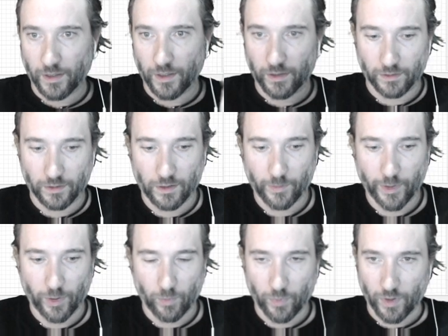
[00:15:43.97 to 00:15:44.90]
and come
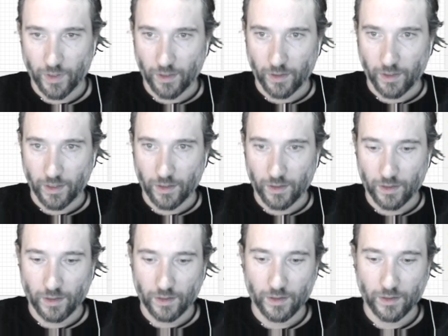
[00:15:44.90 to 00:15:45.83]
out by
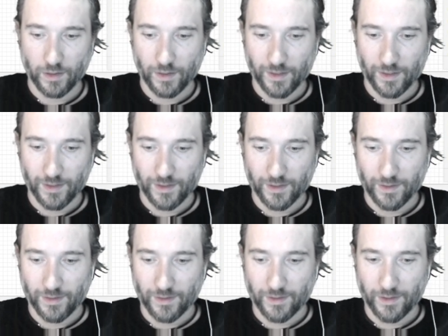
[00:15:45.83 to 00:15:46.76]
like
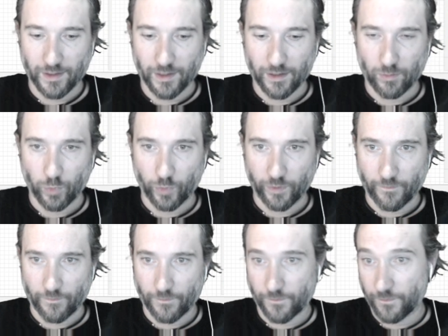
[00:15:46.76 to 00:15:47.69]

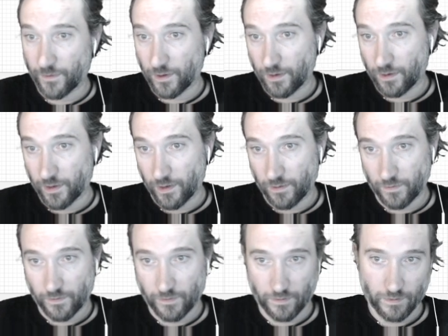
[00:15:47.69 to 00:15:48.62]
10.5?